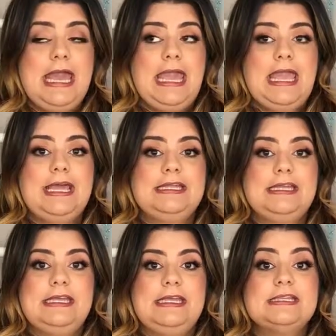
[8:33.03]
And
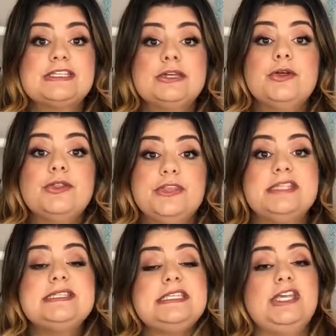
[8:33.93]
until
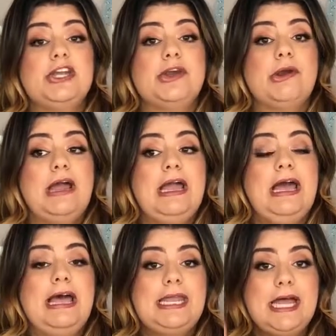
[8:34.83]
this year, I
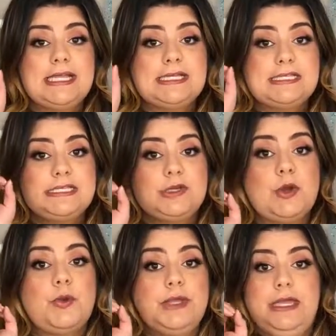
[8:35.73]
had
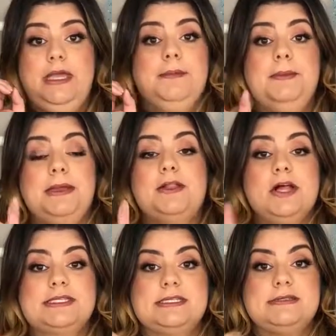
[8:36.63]
0 Gingham in my
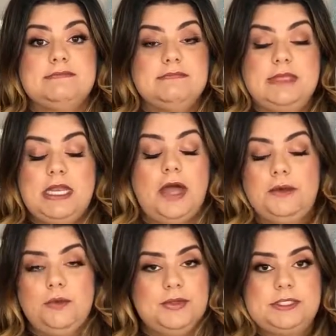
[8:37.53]
closet. None
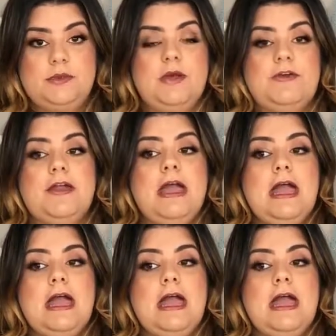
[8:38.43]
whatsoever.